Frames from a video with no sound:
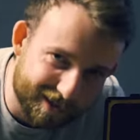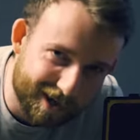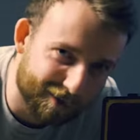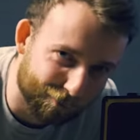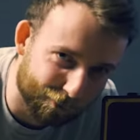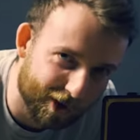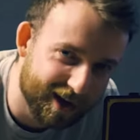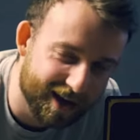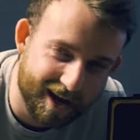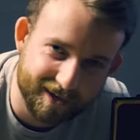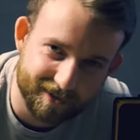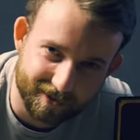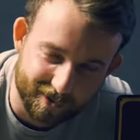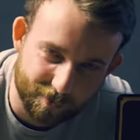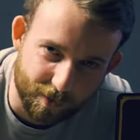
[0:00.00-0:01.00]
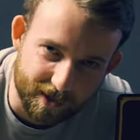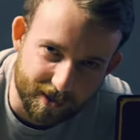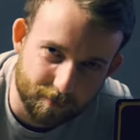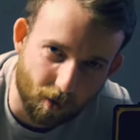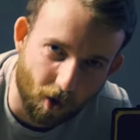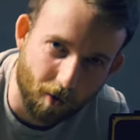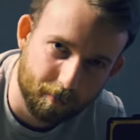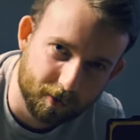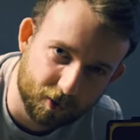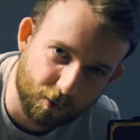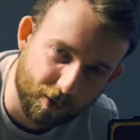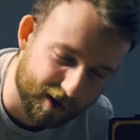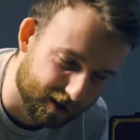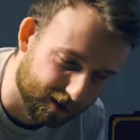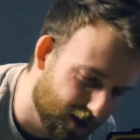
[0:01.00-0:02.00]
kit really hits a sweet spot
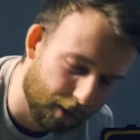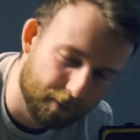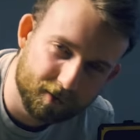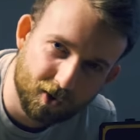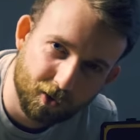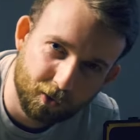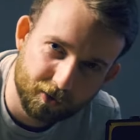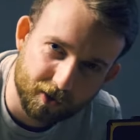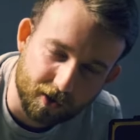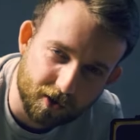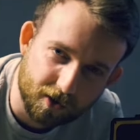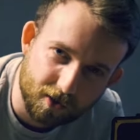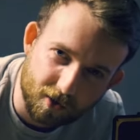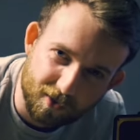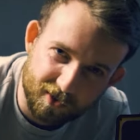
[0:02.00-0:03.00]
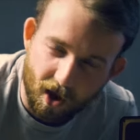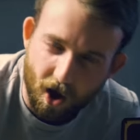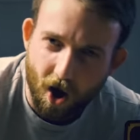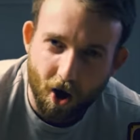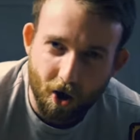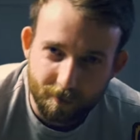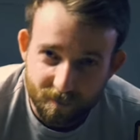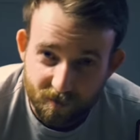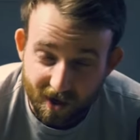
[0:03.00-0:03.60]
between the type of tools that you can use at home,